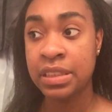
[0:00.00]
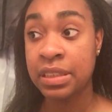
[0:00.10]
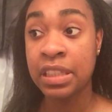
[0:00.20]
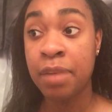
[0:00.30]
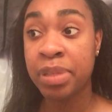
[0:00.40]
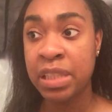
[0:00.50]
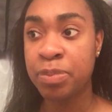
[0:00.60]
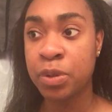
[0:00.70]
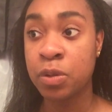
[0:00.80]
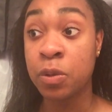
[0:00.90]
Some
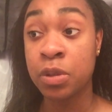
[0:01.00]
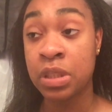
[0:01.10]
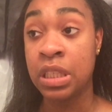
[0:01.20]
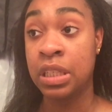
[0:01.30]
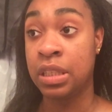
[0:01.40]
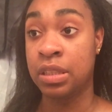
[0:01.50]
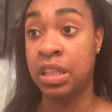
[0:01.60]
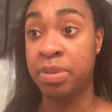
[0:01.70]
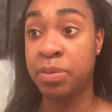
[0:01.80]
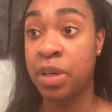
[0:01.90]
people, well, a
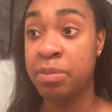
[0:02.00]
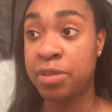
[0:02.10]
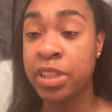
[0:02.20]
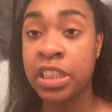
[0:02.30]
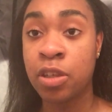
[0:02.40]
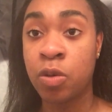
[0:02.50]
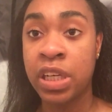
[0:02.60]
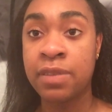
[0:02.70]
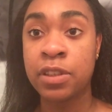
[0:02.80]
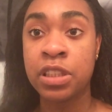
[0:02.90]
lot of people I've been reading or
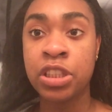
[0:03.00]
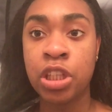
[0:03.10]
whatever,